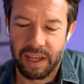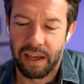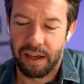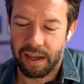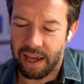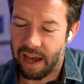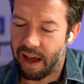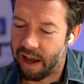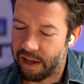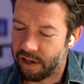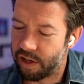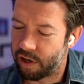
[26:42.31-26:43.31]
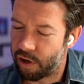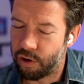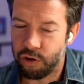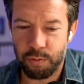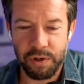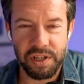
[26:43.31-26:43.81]
Yeah, I can
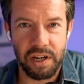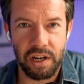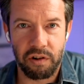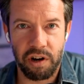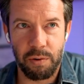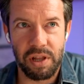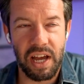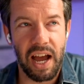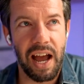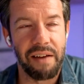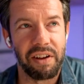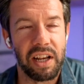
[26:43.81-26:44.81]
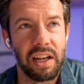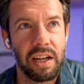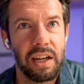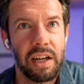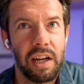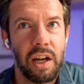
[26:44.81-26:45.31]
100% agree with that. Having
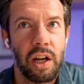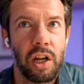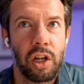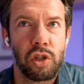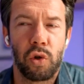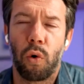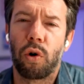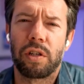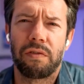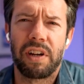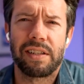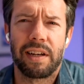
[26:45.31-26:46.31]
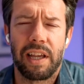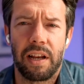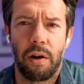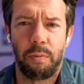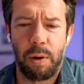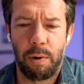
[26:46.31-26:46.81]
talked to recently a
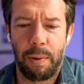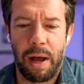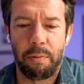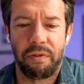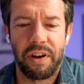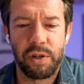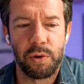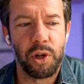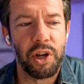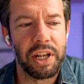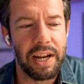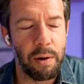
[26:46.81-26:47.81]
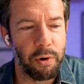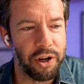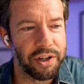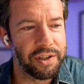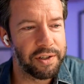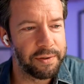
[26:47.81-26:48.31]
lot of people about professional learning
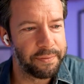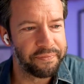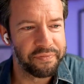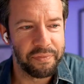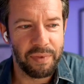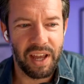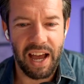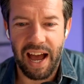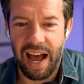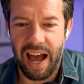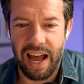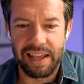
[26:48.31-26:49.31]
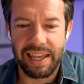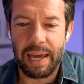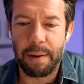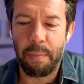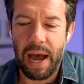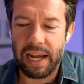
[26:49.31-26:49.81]
networks and the
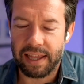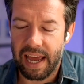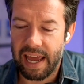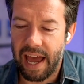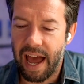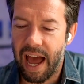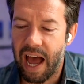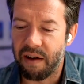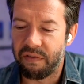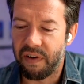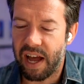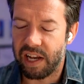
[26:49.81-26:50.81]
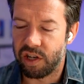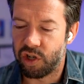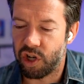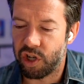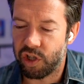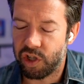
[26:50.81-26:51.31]
impact they have, and
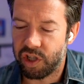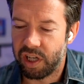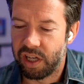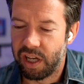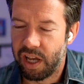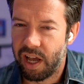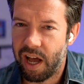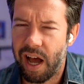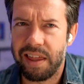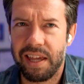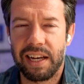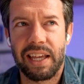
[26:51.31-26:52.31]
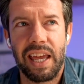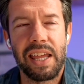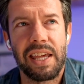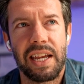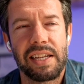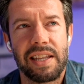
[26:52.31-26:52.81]
just, I think the key
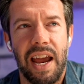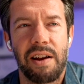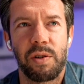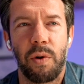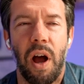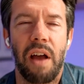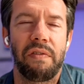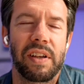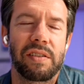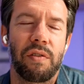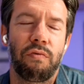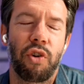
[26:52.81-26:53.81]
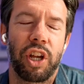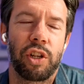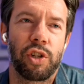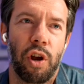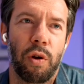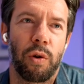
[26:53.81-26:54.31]
thing is I have this running
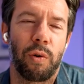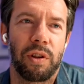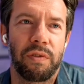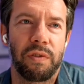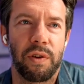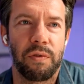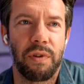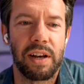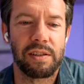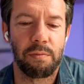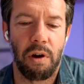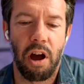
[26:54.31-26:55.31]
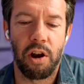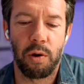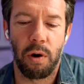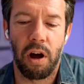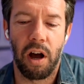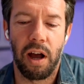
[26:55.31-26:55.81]
joke with a few friends of mine who
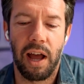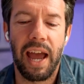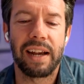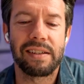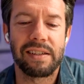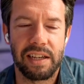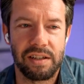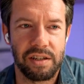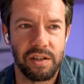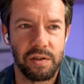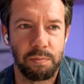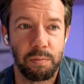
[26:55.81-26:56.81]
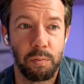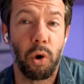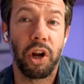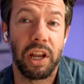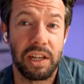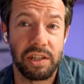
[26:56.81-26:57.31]
are ex-teachers,
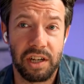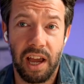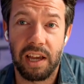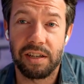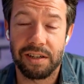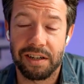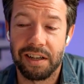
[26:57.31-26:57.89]
work in education.